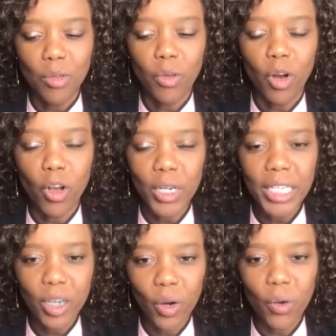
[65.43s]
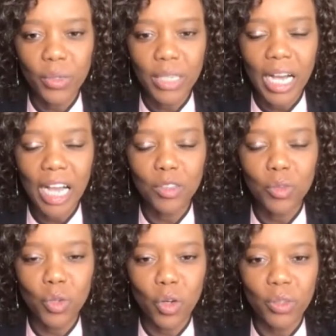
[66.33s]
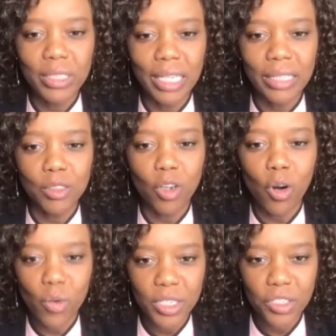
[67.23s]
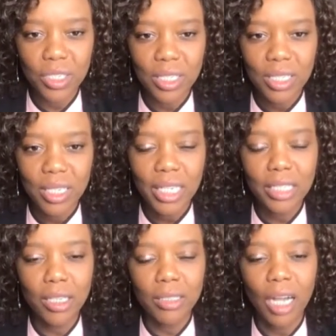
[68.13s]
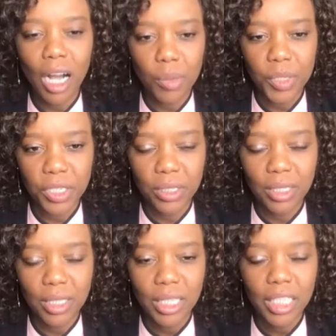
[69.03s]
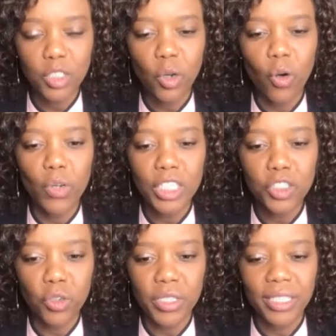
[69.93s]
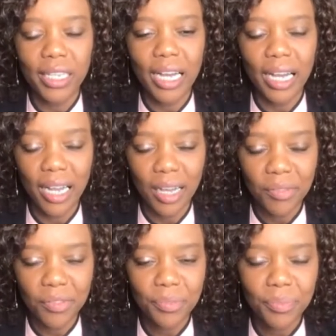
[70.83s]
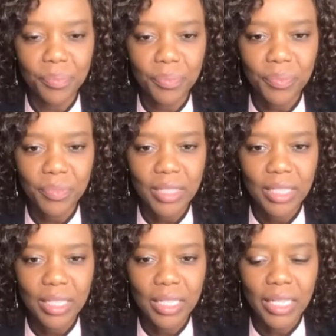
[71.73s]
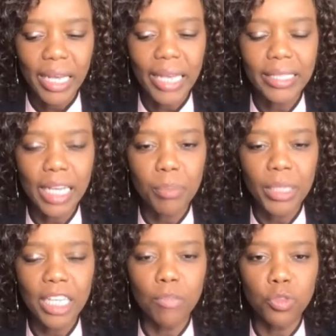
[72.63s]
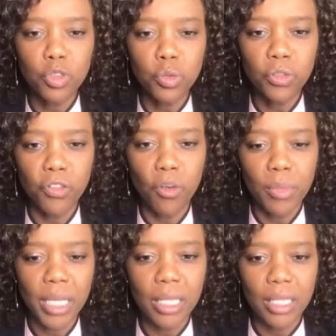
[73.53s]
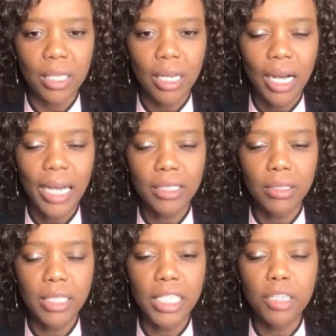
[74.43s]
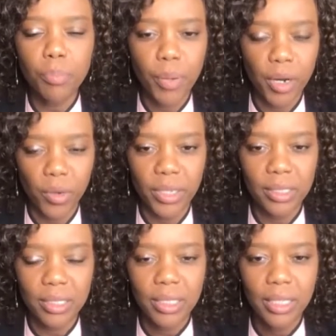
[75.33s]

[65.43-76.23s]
Early on, I had to learn that courage is not an option, it's the only choice that I have. And that became true for me as a teen parent.